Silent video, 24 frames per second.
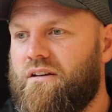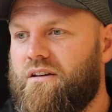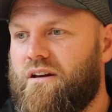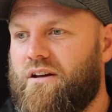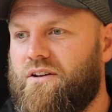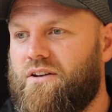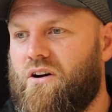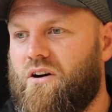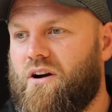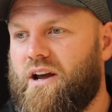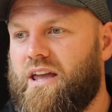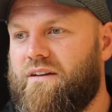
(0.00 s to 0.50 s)

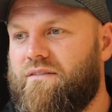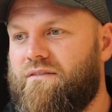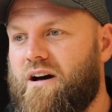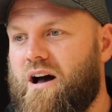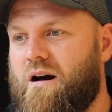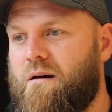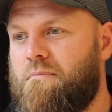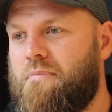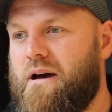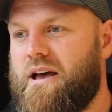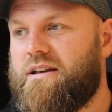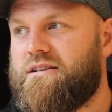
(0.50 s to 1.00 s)
and not give
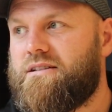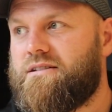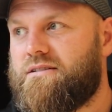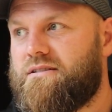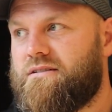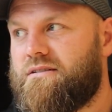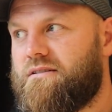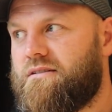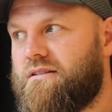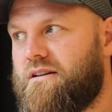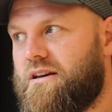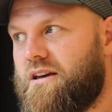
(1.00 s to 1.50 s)
our
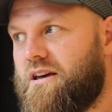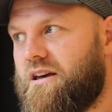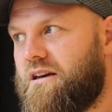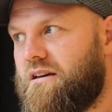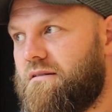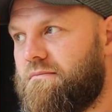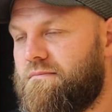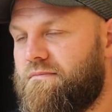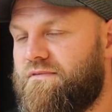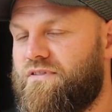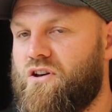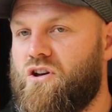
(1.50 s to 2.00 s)
best
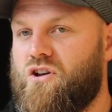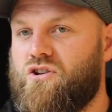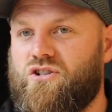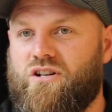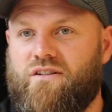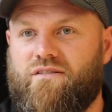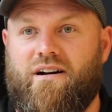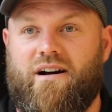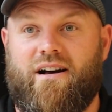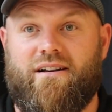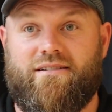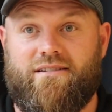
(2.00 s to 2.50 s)

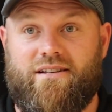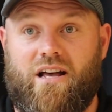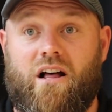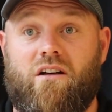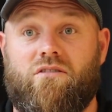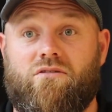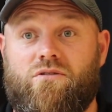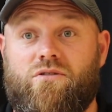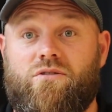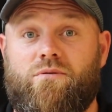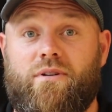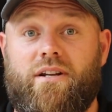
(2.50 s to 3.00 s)
version of
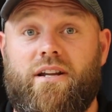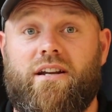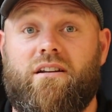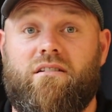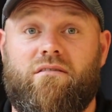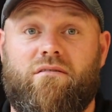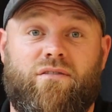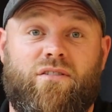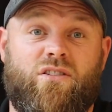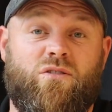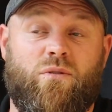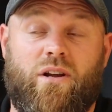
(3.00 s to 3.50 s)
ourselves, which we
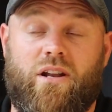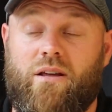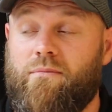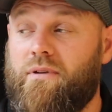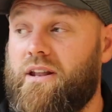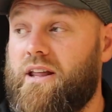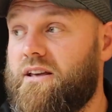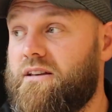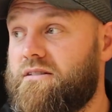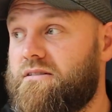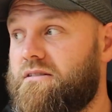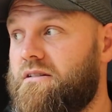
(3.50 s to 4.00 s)
didn't for 20
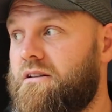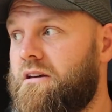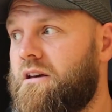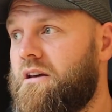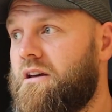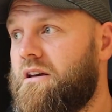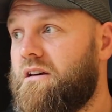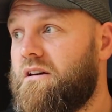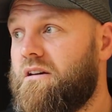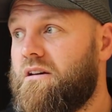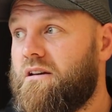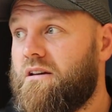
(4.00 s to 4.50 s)
minutes.
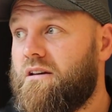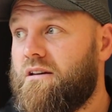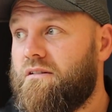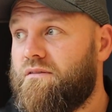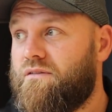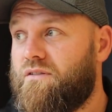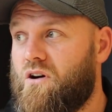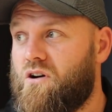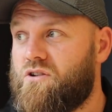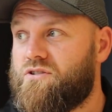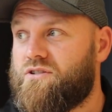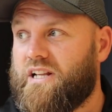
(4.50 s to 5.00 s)

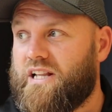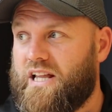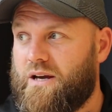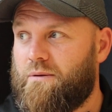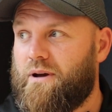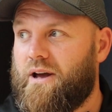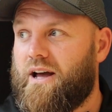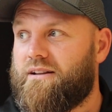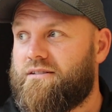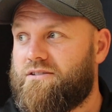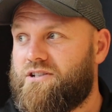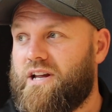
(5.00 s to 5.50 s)
Fortunately,
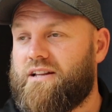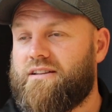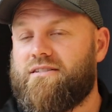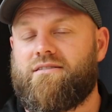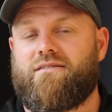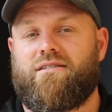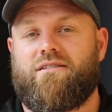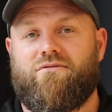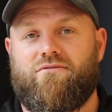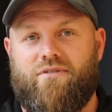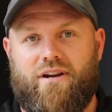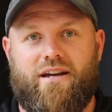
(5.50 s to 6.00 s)
we had a chance
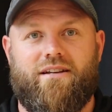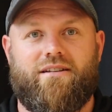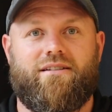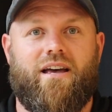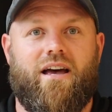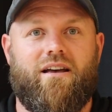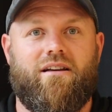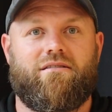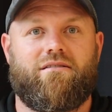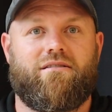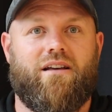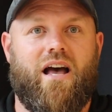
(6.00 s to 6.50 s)
to
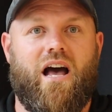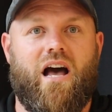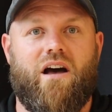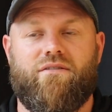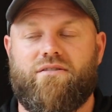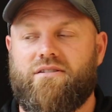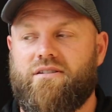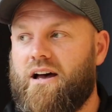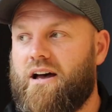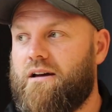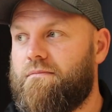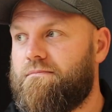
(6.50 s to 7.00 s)
reassess
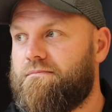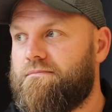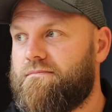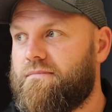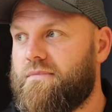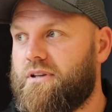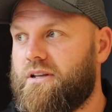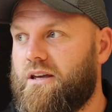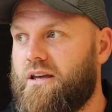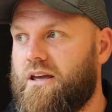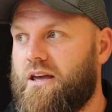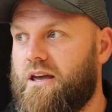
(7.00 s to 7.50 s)

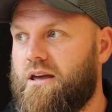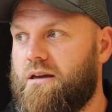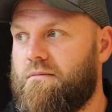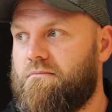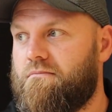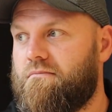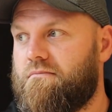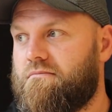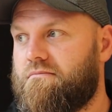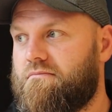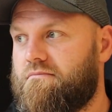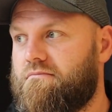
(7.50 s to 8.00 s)

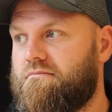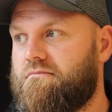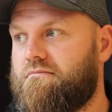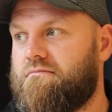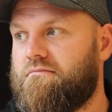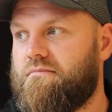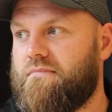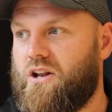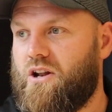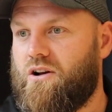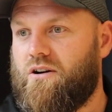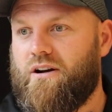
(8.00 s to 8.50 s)
half-time,
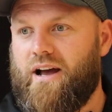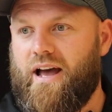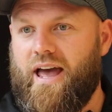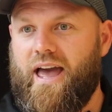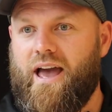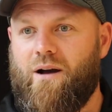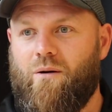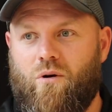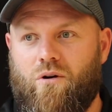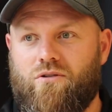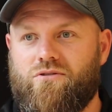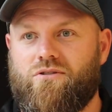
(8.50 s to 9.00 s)

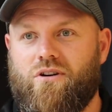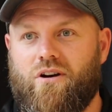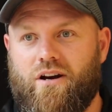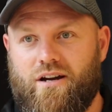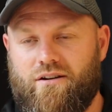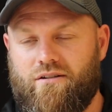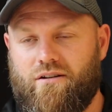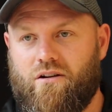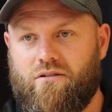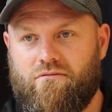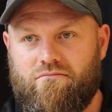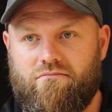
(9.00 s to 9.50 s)
air what's
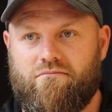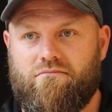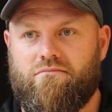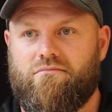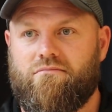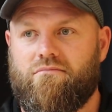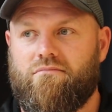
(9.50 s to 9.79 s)
going on,